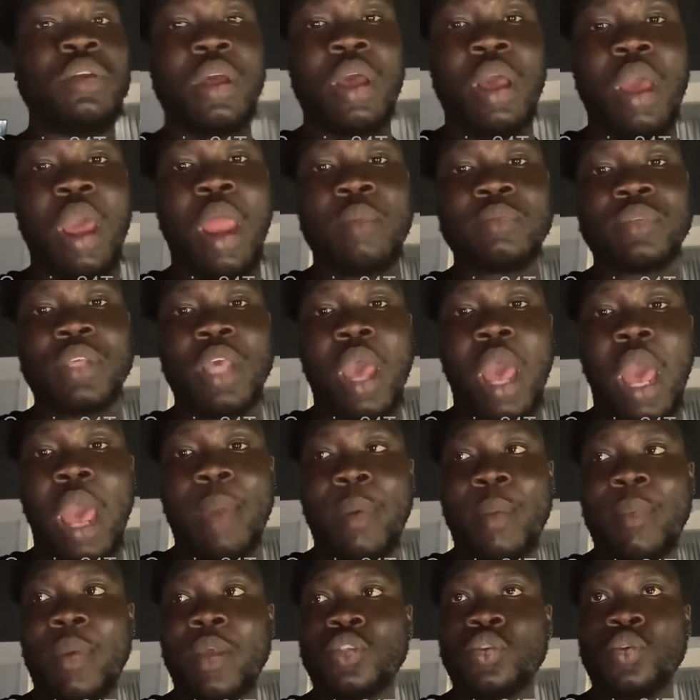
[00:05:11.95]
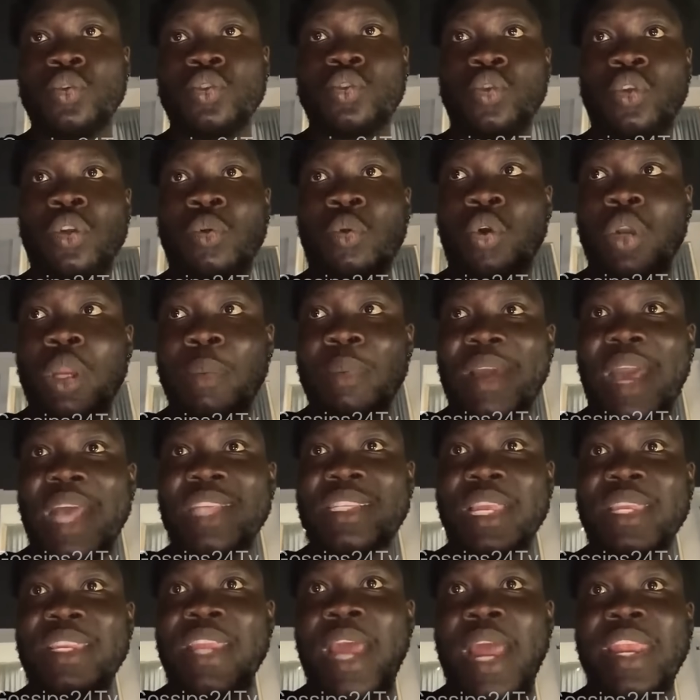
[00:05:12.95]
I'm saying Abaman soon soon only make us
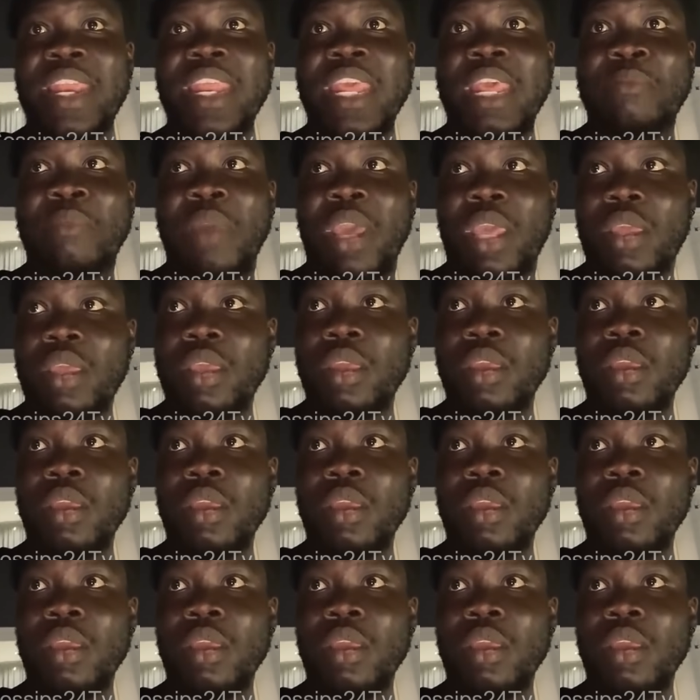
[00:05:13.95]
say nani me.